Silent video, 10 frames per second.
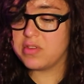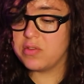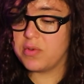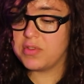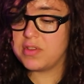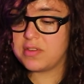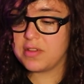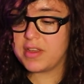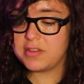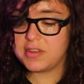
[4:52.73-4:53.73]
and the one that's
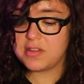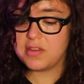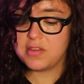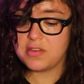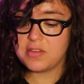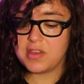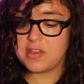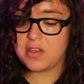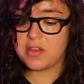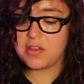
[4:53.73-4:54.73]
selected is
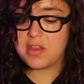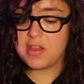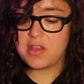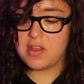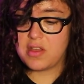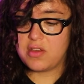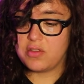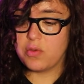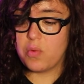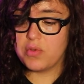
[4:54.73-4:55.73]

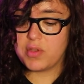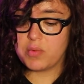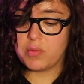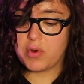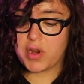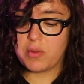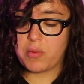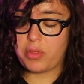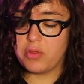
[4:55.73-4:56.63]
the one that we're working with.